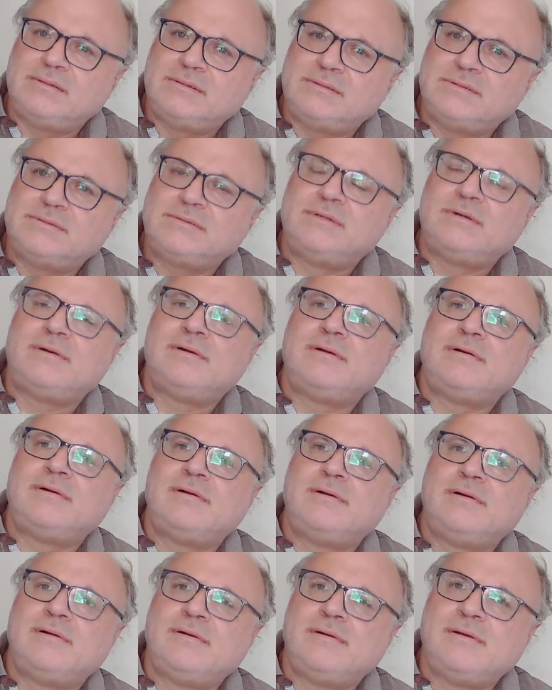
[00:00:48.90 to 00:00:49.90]

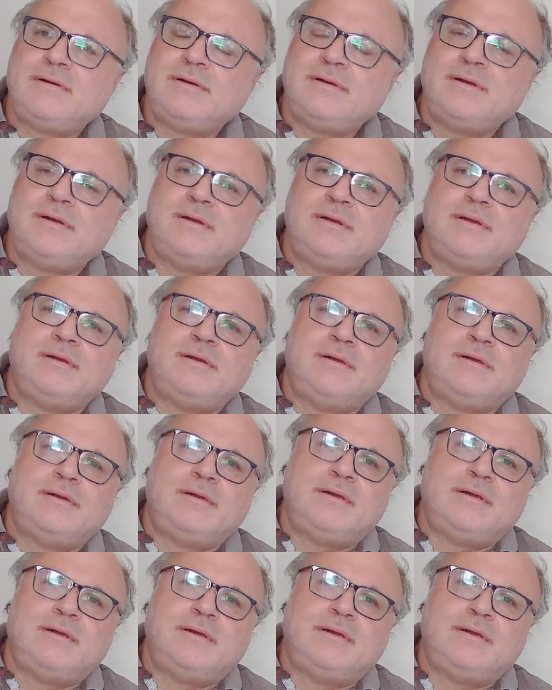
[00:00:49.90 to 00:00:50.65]
(silence)